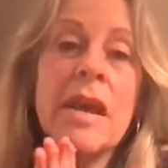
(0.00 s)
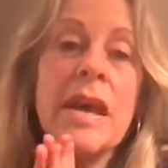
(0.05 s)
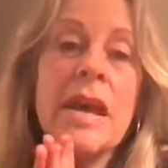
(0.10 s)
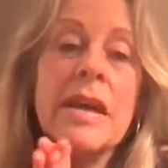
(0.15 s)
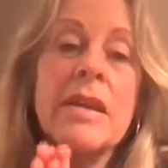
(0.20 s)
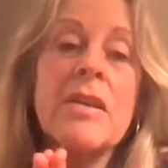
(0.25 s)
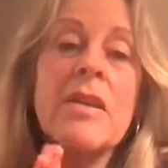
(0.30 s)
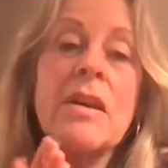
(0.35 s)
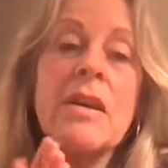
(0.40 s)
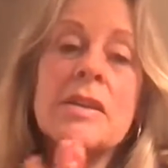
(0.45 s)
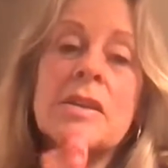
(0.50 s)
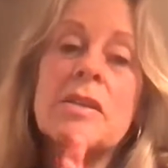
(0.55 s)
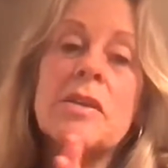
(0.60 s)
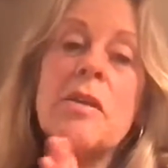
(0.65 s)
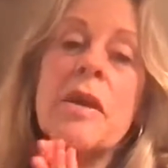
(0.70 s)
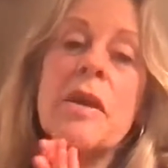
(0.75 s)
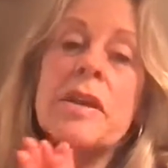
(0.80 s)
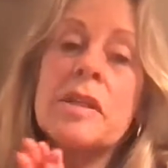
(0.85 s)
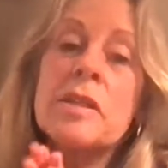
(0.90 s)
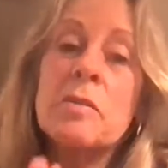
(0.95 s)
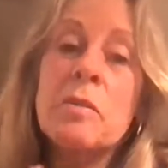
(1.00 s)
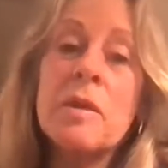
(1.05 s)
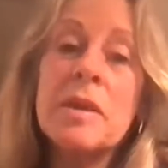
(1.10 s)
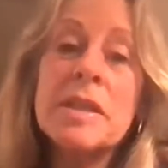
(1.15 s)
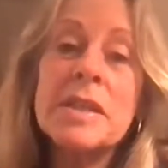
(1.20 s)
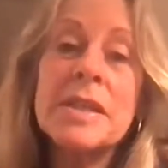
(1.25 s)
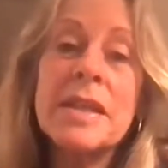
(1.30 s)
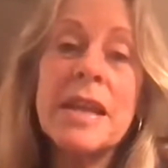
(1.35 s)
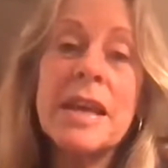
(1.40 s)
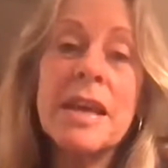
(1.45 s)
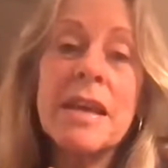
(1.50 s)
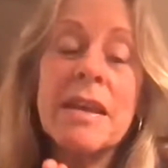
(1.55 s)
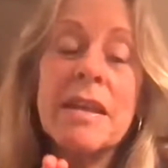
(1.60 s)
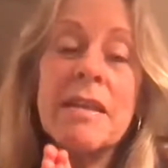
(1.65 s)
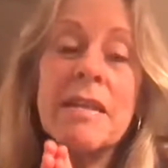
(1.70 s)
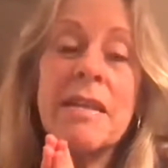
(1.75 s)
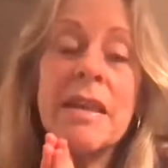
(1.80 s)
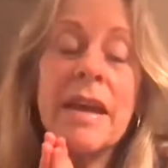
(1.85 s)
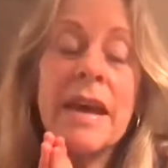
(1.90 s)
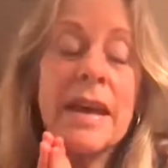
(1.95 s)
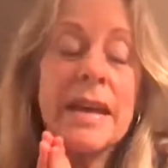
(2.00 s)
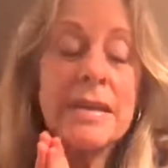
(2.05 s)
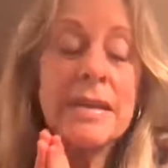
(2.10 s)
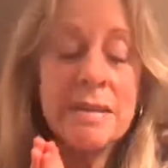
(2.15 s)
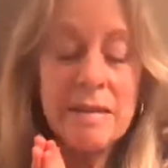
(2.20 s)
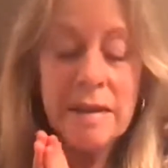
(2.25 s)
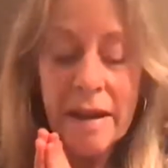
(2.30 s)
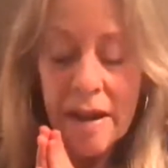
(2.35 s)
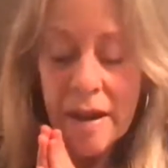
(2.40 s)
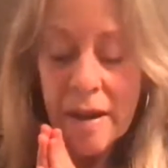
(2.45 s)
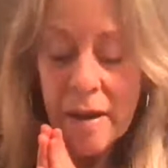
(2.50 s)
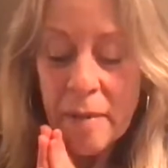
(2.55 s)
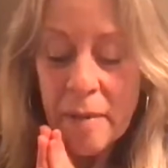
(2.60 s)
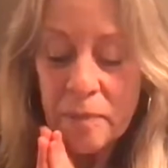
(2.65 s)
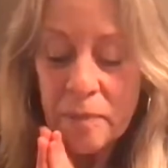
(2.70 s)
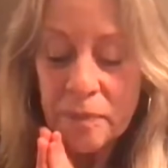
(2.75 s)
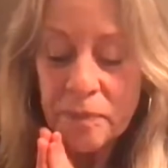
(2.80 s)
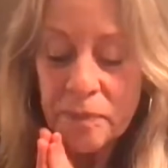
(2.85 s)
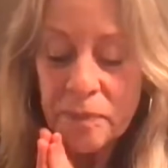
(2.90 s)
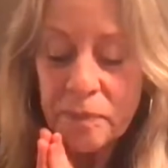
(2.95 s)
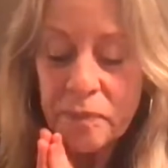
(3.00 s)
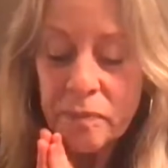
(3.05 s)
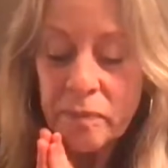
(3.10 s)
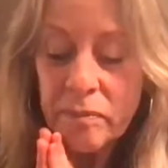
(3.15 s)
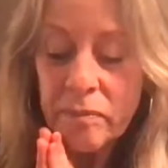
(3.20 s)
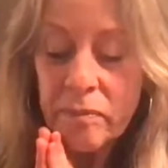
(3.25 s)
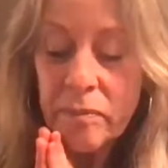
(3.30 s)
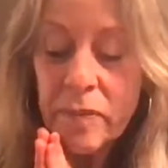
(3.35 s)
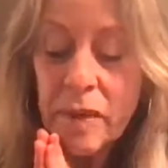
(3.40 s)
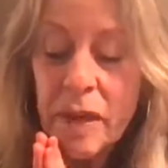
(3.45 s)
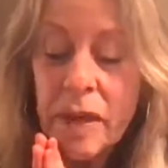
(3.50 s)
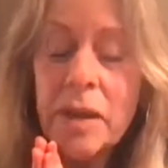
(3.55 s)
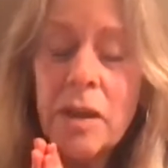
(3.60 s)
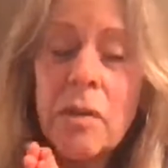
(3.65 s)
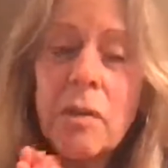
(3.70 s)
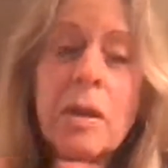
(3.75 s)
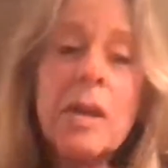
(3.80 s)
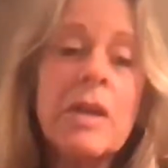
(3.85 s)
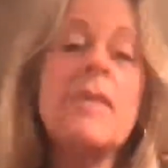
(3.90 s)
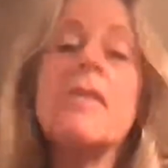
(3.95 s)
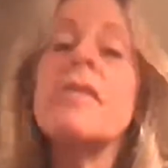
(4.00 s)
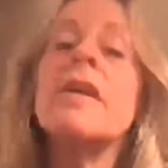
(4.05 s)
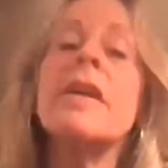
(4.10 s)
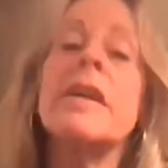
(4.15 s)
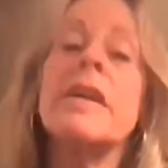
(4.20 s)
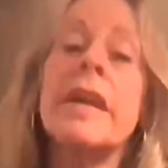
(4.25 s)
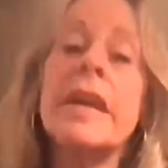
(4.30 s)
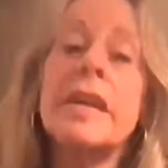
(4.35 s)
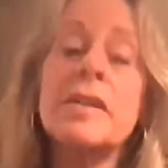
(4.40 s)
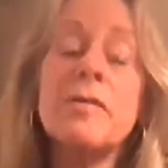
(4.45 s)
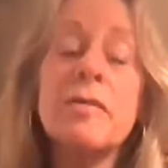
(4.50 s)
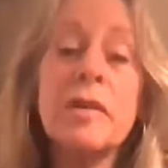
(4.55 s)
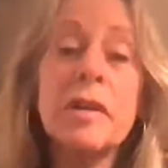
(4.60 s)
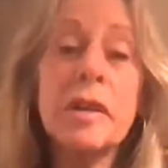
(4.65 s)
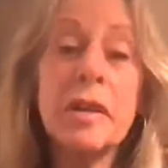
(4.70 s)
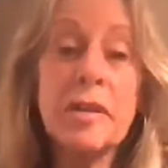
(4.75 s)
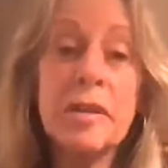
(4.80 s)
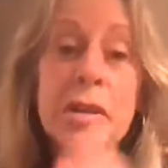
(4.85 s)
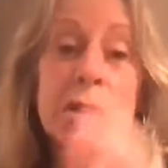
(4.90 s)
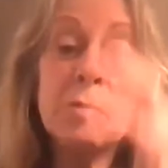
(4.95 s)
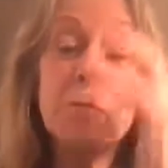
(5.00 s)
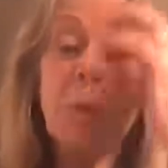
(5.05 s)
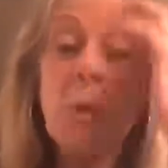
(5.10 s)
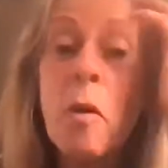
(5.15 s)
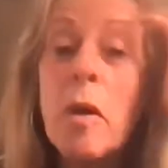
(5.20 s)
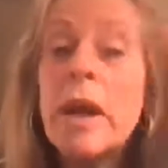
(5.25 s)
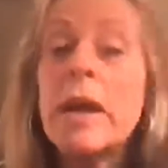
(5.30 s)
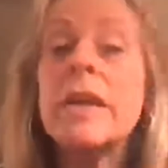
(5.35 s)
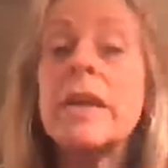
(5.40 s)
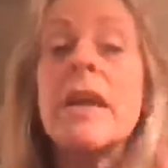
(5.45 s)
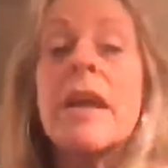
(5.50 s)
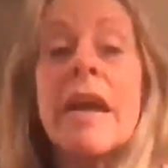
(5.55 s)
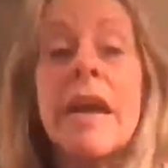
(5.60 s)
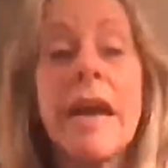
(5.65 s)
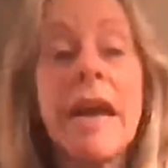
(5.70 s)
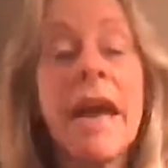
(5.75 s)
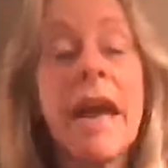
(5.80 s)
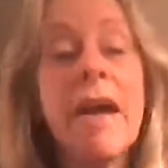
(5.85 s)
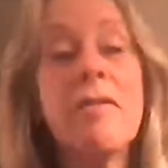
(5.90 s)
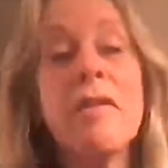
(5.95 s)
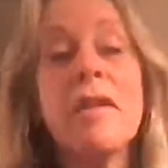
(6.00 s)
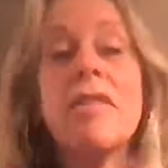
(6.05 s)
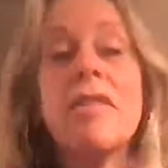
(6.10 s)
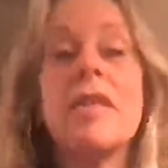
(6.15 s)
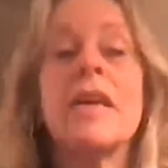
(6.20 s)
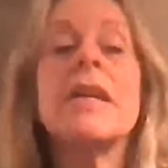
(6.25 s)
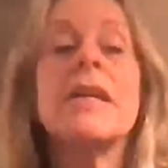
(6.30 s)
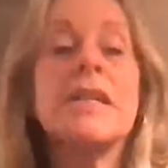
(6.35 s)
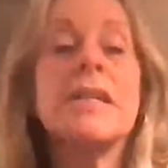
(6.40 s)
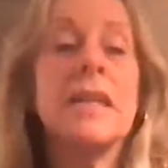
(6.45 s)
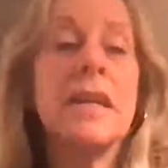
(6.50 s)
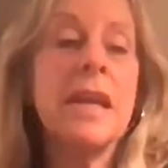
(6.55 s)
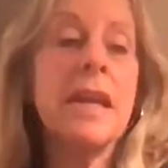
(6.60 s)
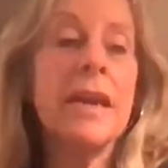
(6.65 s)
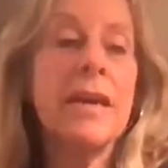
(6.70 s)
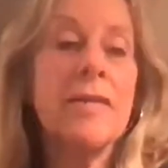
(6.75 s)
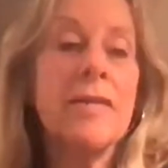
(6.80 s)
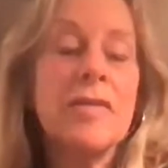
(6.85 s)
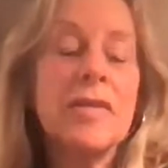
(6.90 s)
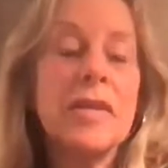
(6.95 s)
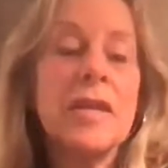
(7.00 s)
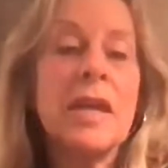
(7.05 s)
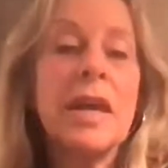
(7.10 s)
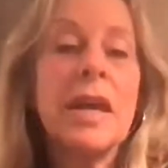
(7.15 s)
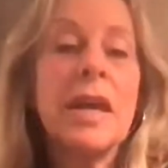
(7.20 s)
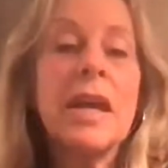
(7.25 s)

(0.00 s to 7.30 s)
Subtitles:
And also, I just want to say that here in the connection field at this point, everything is a gift.